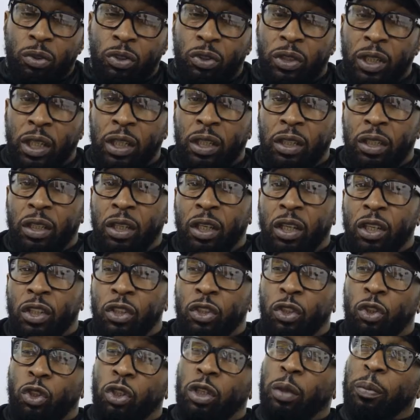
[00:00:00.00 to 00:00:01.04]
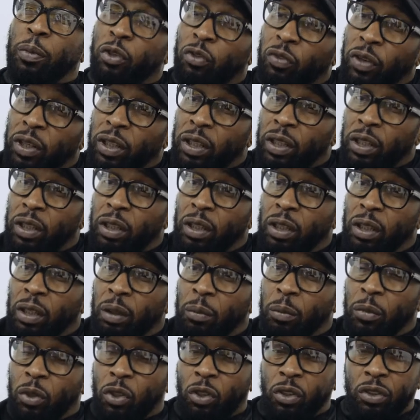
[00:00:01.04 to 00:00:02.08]
to say you're going to be great.
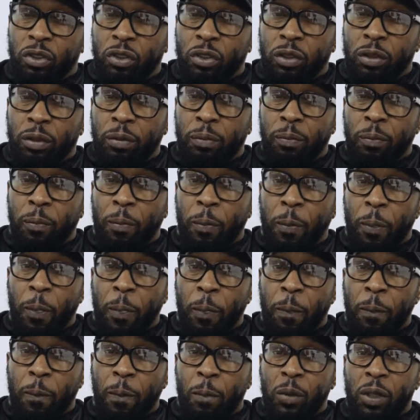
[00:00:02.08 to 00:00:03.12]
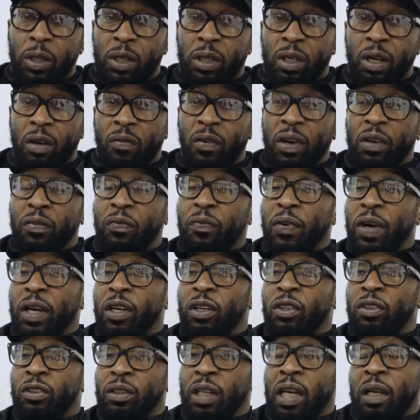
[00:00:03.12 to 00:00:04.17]
Because, I mean, I've had
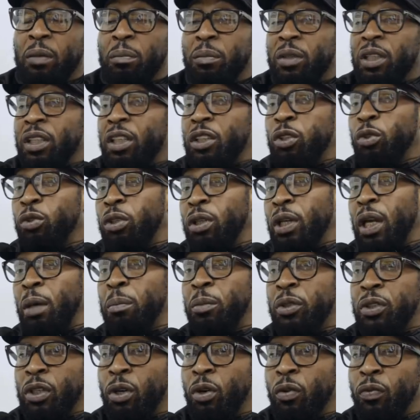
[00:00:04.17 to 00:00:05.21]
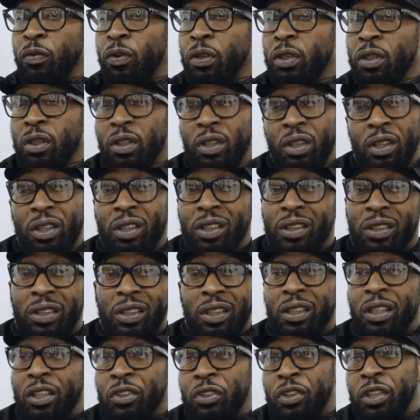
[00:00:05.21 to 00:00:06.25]
fighters, like, including like myself,
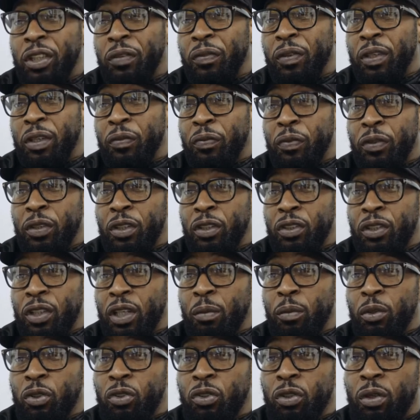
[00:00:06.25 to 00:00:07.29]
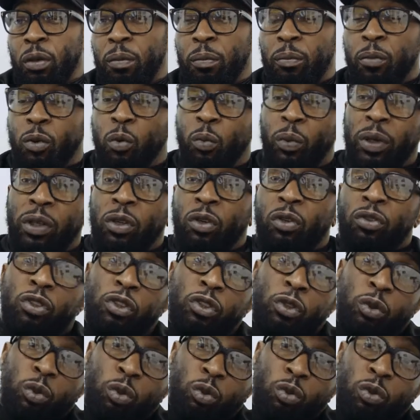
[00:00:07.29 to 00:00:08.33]
didn't achieve anything as an amateur, but went on to
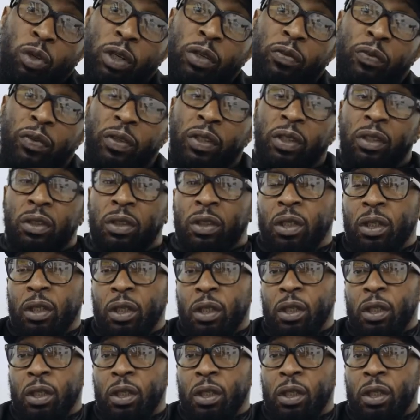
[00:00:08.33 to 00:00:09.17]
do great things,